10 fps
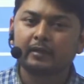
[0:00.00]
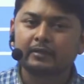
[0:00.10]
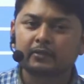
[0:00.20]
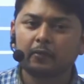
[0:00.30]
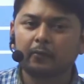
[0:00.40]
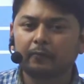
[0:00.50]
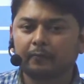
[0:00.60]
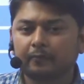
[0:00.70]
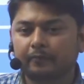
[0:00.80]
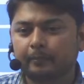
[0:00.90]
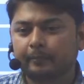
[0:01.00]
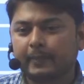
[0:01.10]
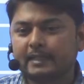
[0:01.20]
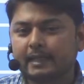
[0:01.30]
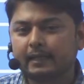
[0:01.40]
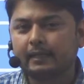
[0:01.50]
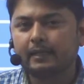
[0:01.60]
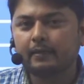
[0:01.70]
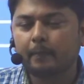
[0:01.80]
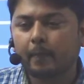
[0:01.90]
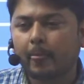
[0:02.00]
So, basically,